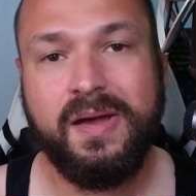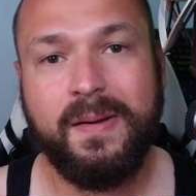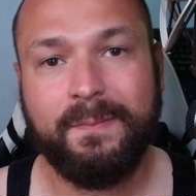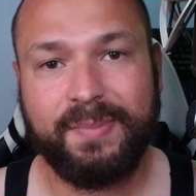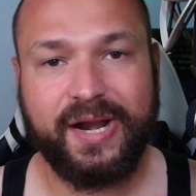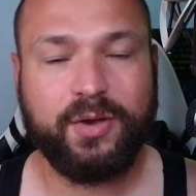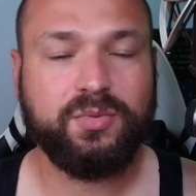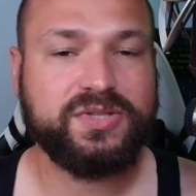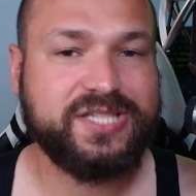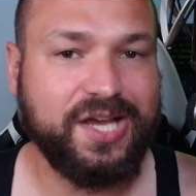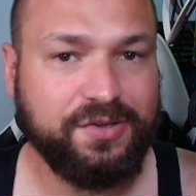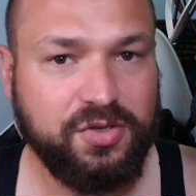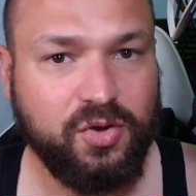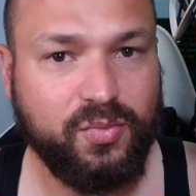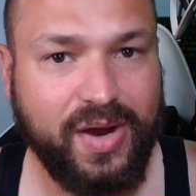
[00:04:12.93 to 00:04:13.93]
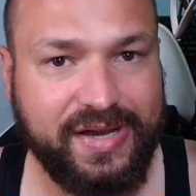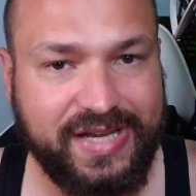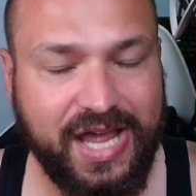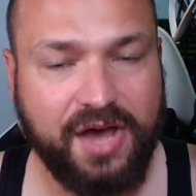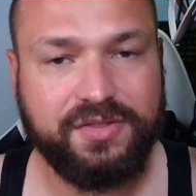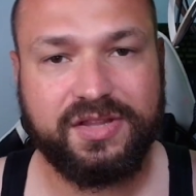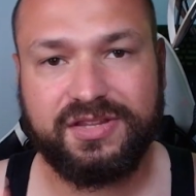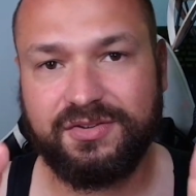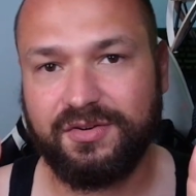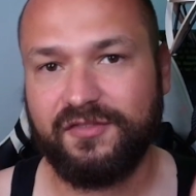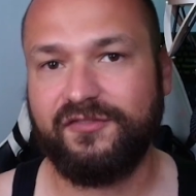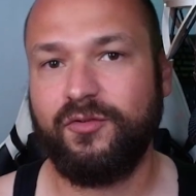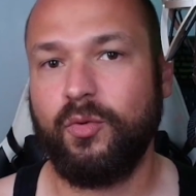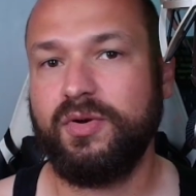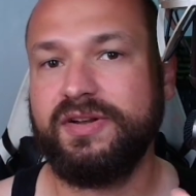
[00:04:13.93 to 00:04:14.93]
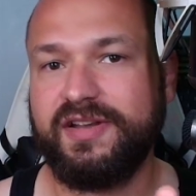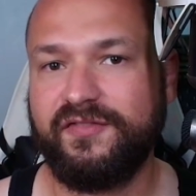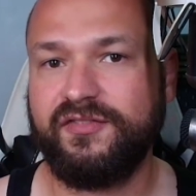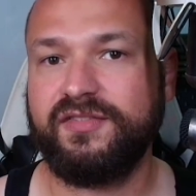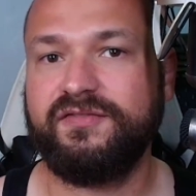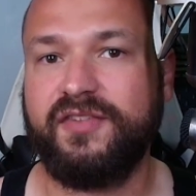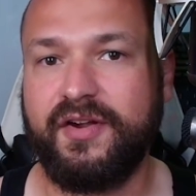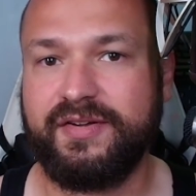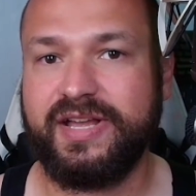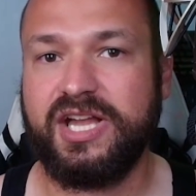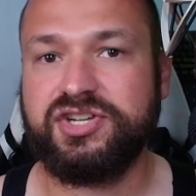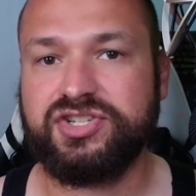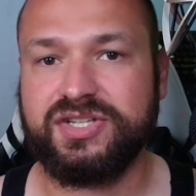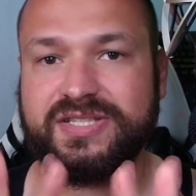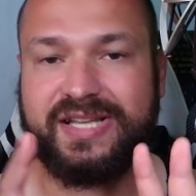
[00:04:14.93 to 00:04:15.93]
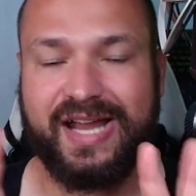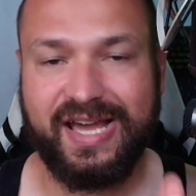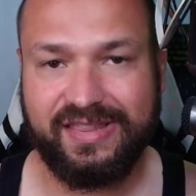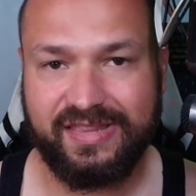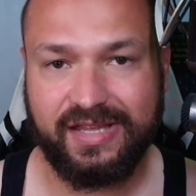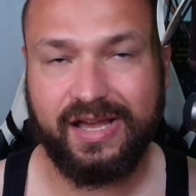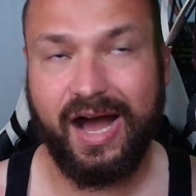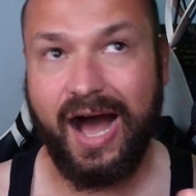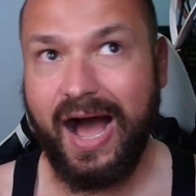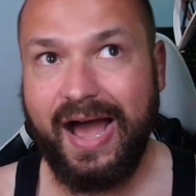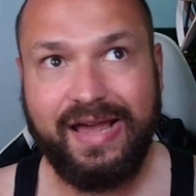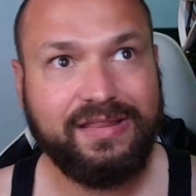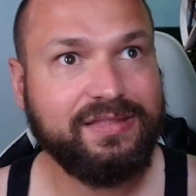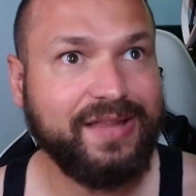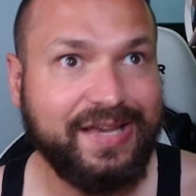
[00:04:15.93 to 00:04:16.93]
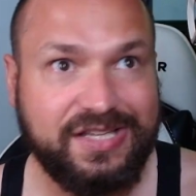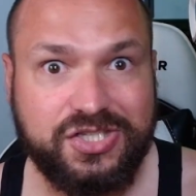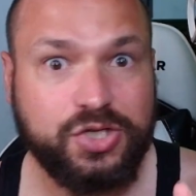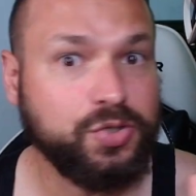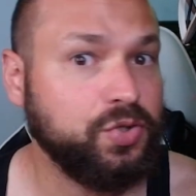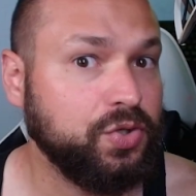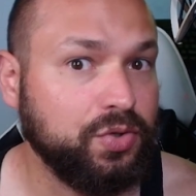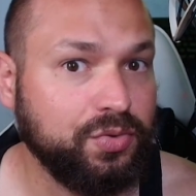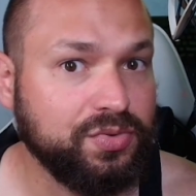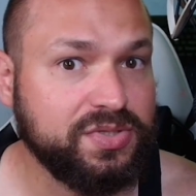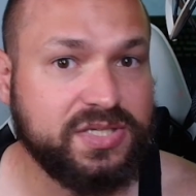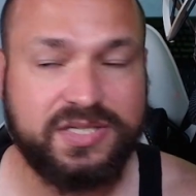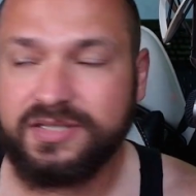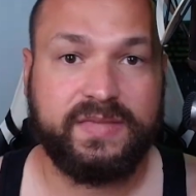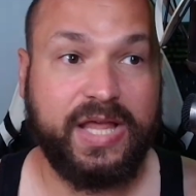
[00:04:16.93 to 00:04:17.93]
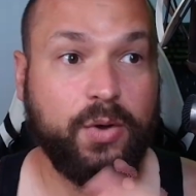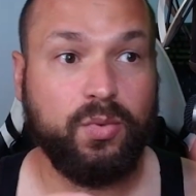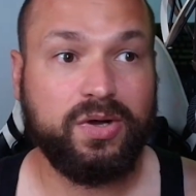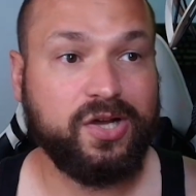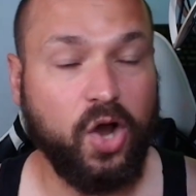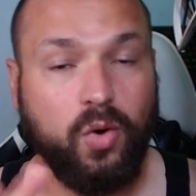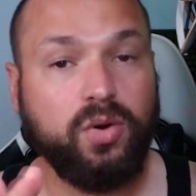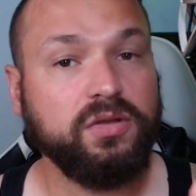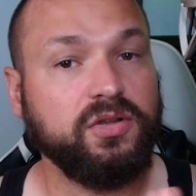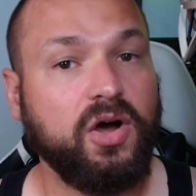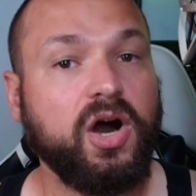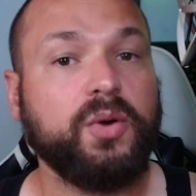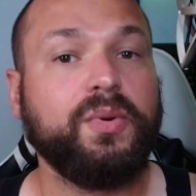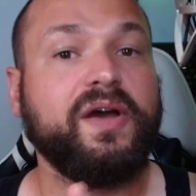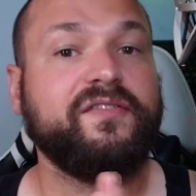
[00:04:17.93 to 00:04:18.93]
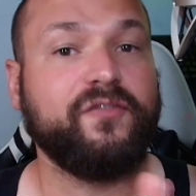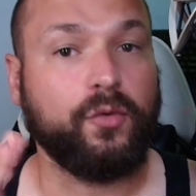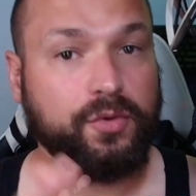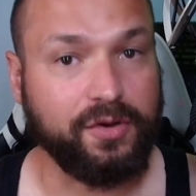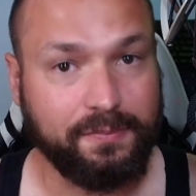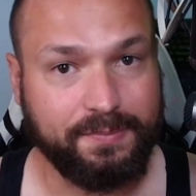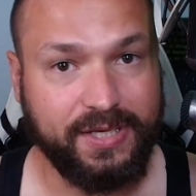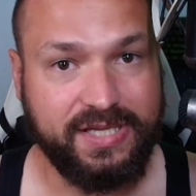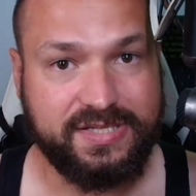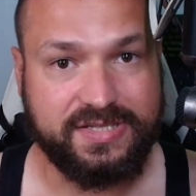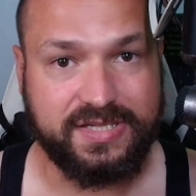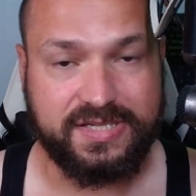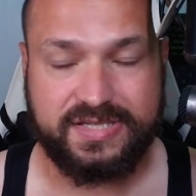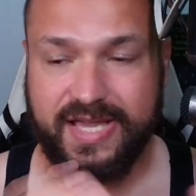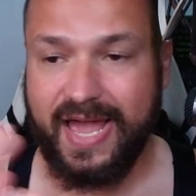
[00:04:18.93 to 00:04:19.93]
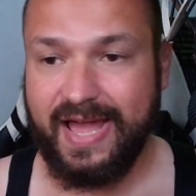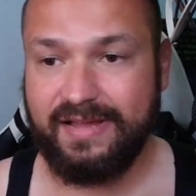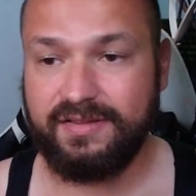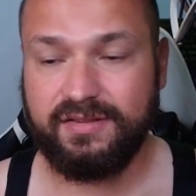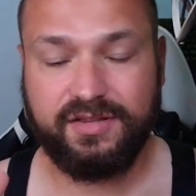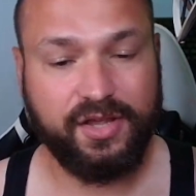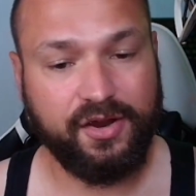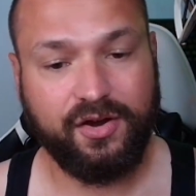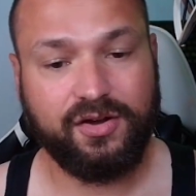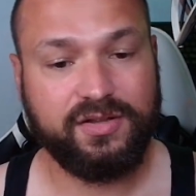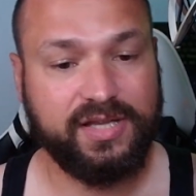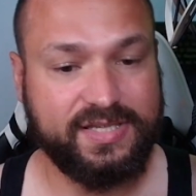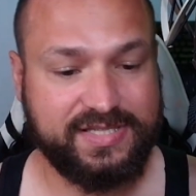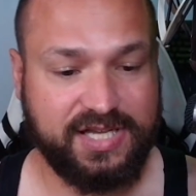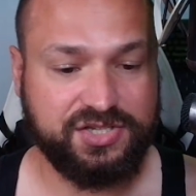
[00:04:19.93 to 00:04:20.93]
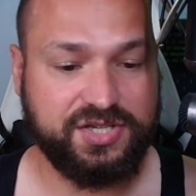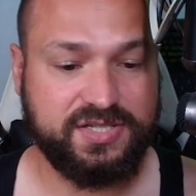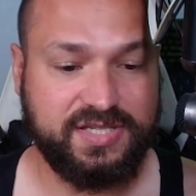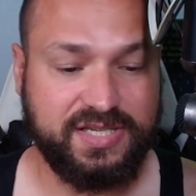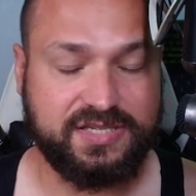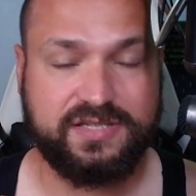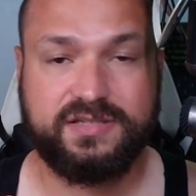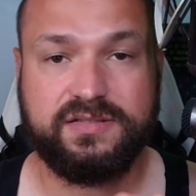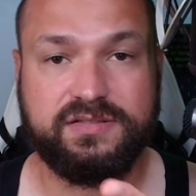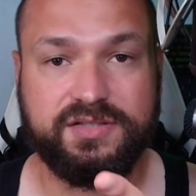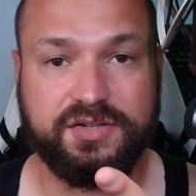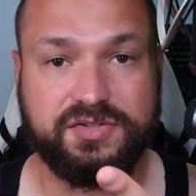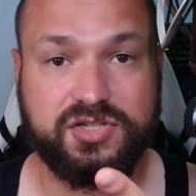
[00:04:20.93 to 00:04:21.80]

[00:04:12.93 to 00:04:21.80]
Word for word: But I will tell you right now that there are 4 different variations that I think I like to use that will go a long way for your pieces. And there are like such as this. There's